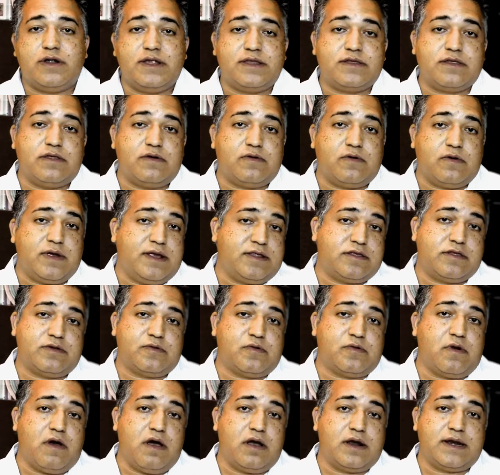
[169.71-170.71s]
It's the
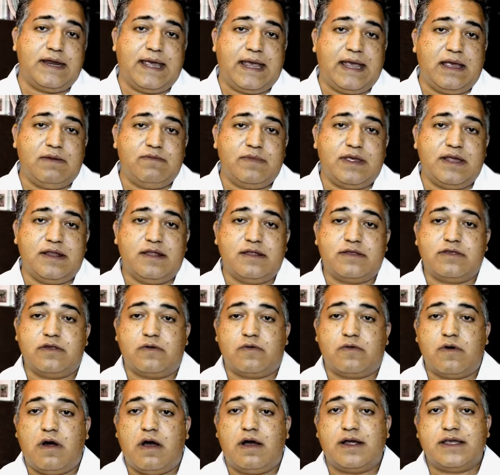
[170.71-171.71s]
wrong name, and it's the
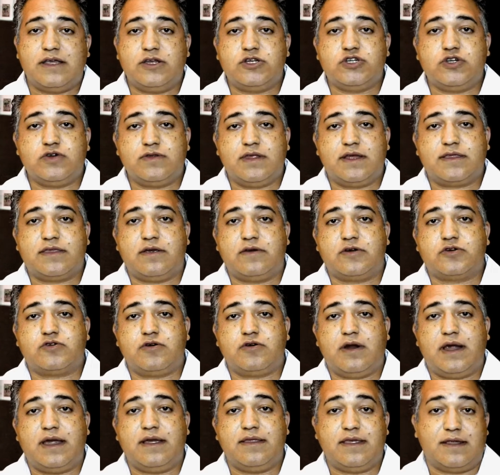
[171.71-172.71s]
wrong issue
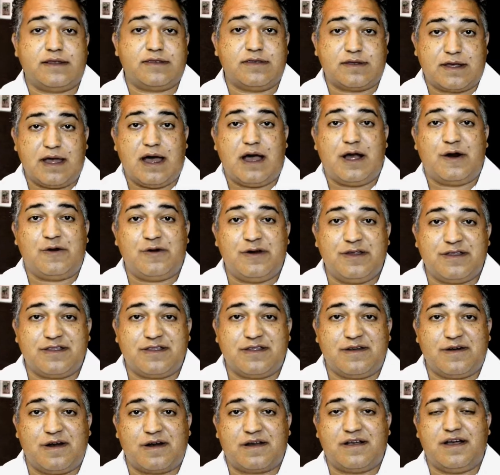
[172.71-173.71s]
that Congress
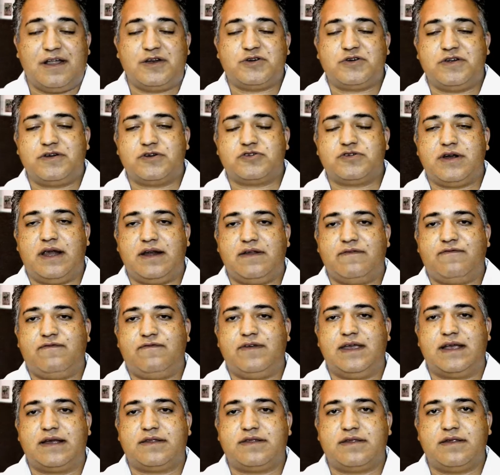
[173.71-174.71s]
and our country are trying to
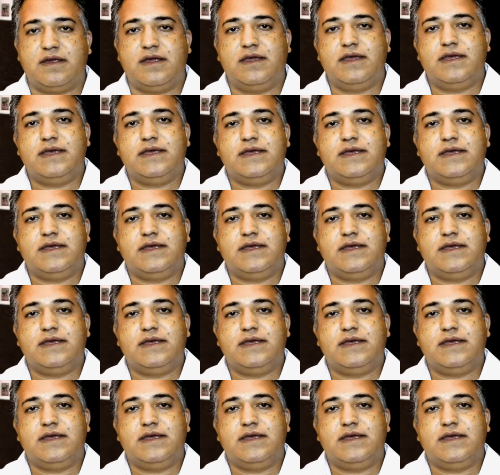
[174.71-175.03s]
fix.